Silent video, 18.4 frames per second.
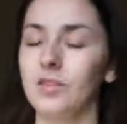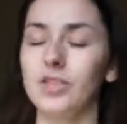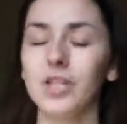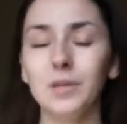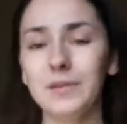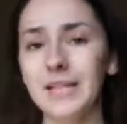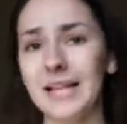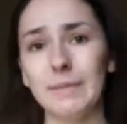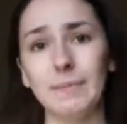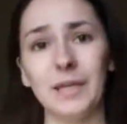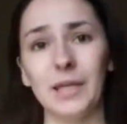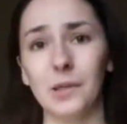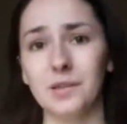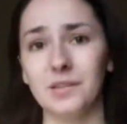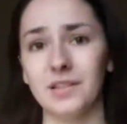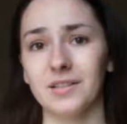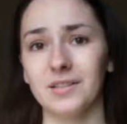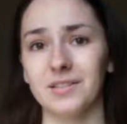Don't let it be
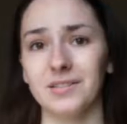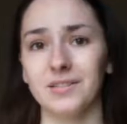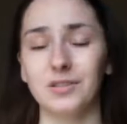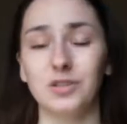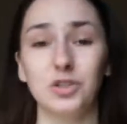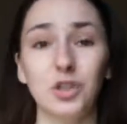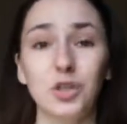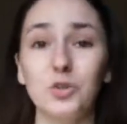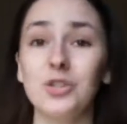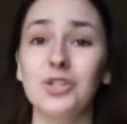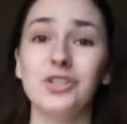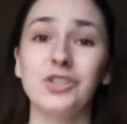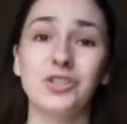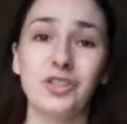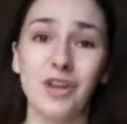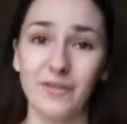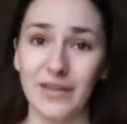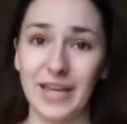useless. Do just
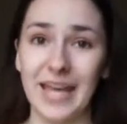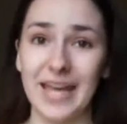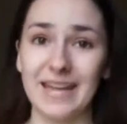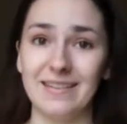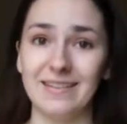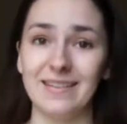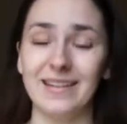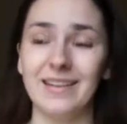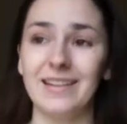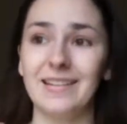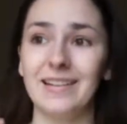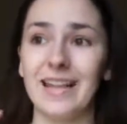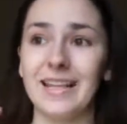shove it in.